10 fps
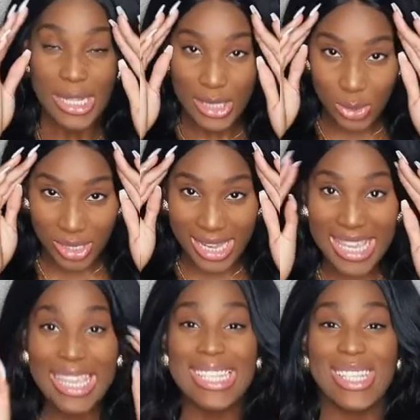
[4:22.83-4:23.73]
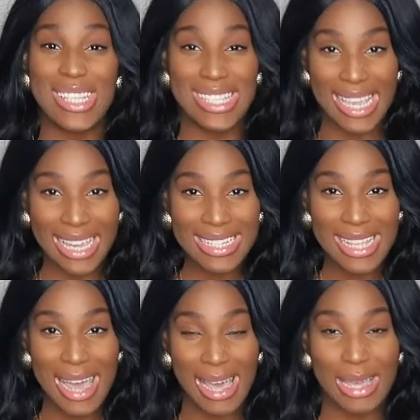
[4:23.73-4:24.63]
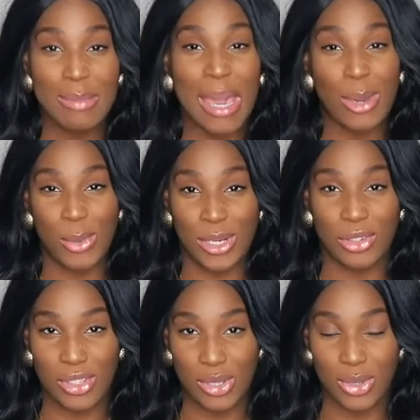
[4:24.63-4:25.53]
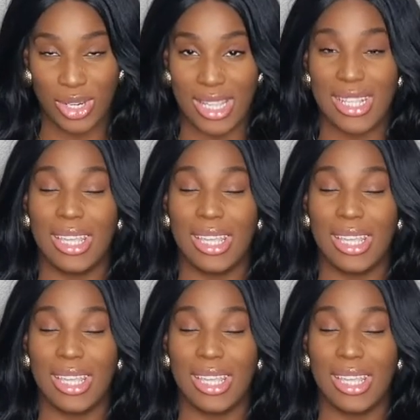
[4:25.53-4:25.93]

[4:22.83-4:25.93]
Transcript: Today is the second time I wear this unit